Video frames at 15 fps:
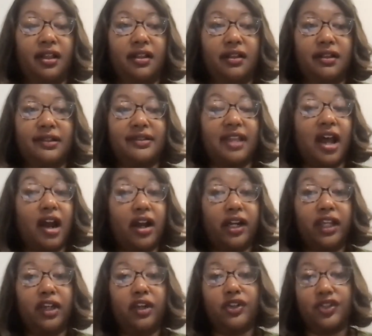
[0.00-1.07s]

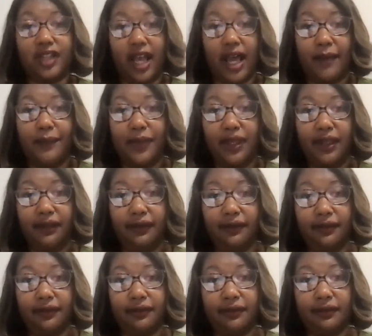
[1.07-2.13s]
starting or stopping,
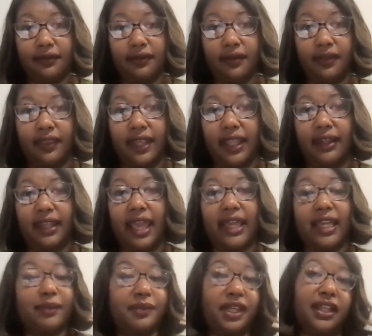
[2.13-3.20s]
then that
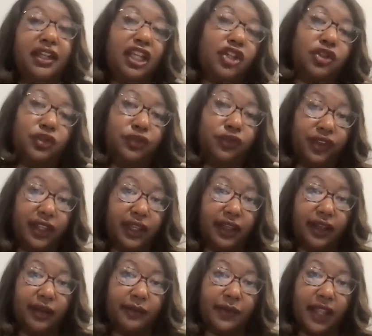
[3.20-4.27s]
can be an issue for
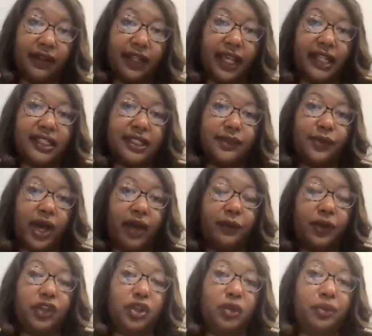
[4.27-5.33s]
them. And that's why
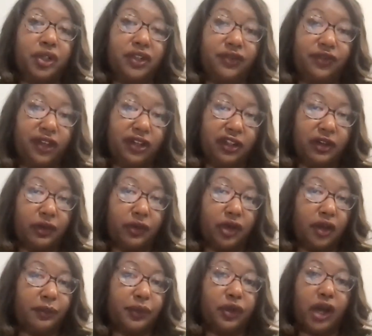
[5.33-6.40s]
when you put a video
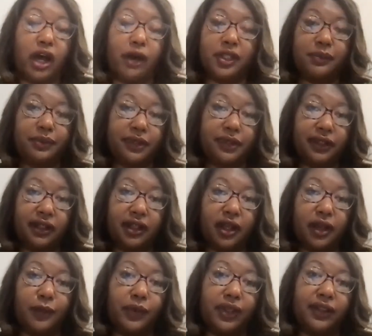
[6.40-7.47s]
up, you always put it
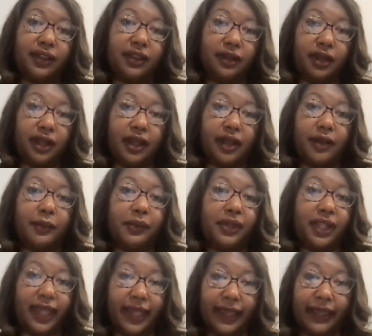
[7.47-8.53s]
up with
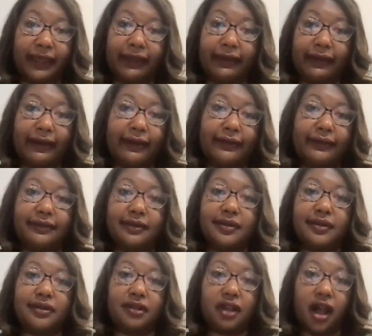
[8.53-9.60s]
play and
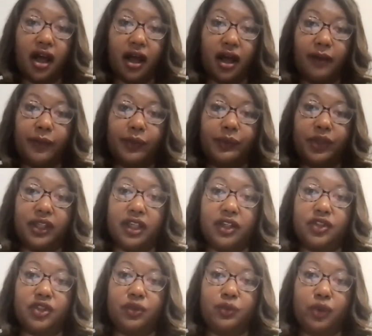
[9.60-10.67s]
stop,
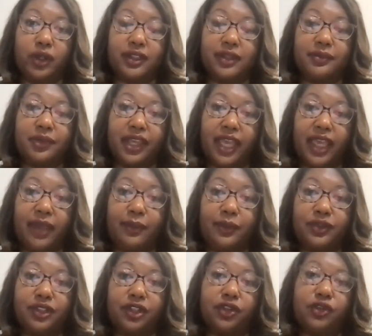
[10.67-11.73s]
because you want to be able
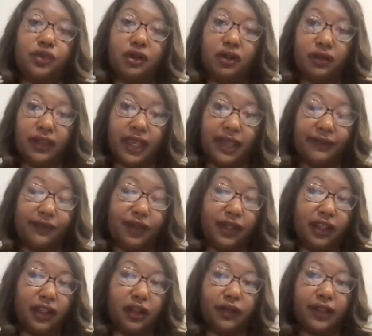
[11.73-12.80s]
to control that
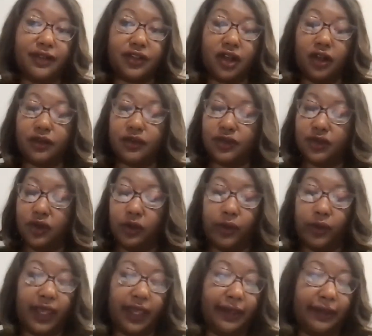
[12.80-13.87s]
video. That's also
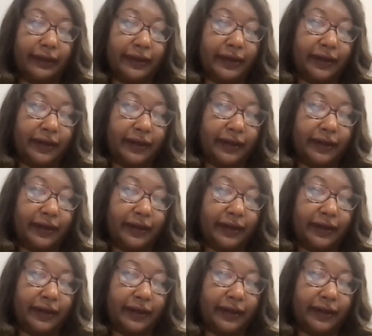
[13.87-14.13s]
a